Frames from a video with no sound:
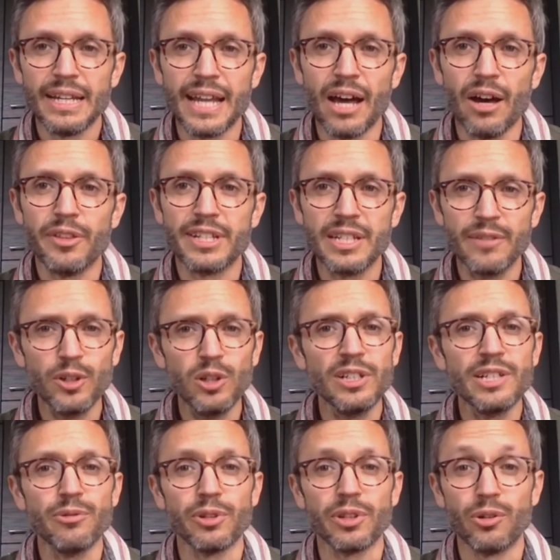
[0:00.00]
Now, the
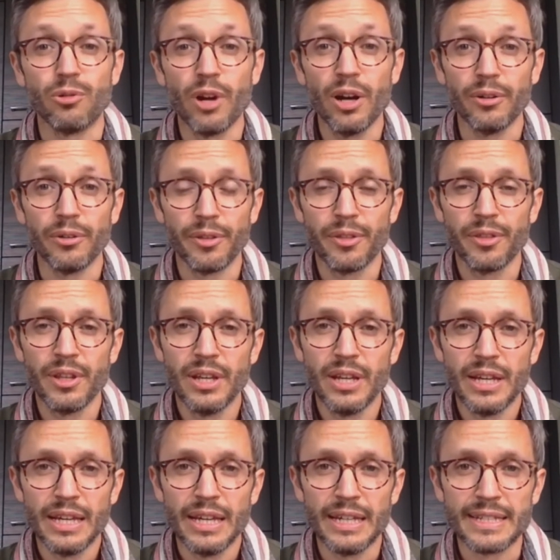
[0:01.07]
difficulty with growth
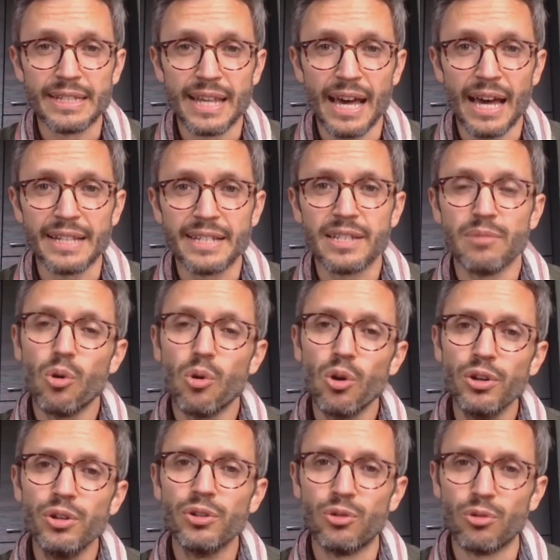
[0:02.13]
is that the
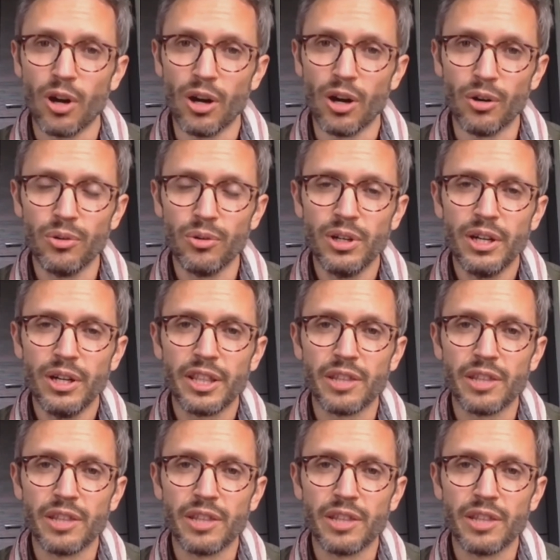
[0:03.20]
more you grow,